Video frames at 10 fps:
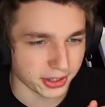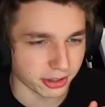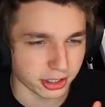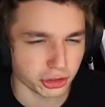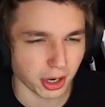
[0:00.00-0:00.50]
so
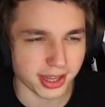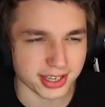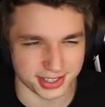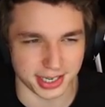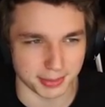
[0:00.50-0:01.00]
let's try
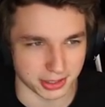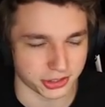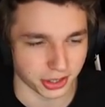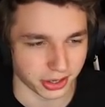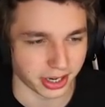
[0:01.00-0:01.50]
this Demon
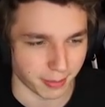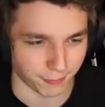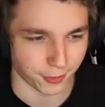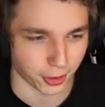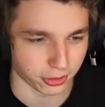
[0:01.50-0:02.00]
Slayer game
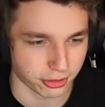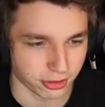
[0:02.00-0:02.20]
first.